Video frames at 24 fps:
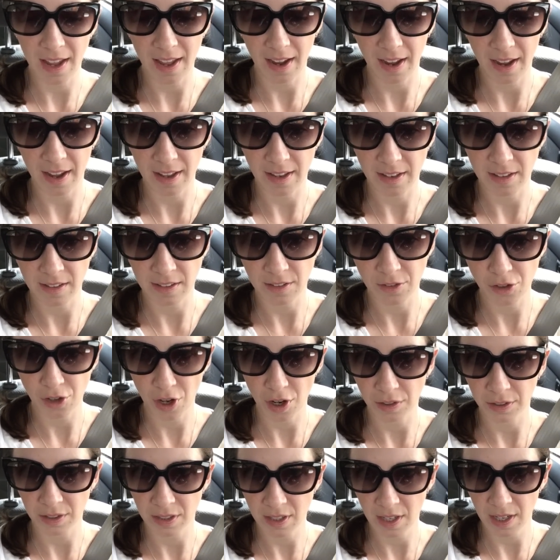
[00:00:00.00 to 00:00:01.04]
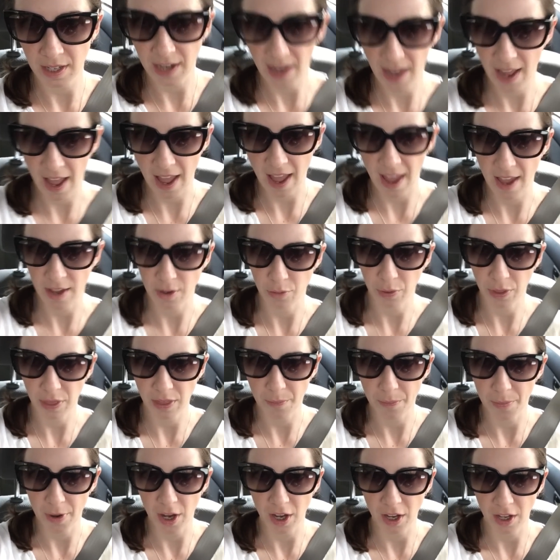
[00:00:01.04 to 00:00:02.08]
and Joe's gonna hang with
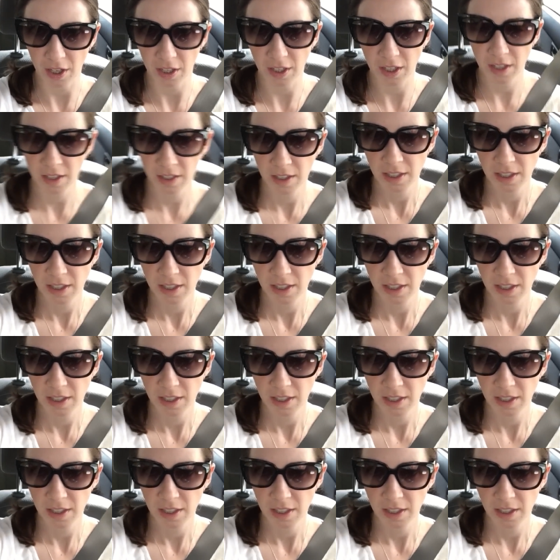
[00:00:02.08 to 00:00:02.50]
the bug.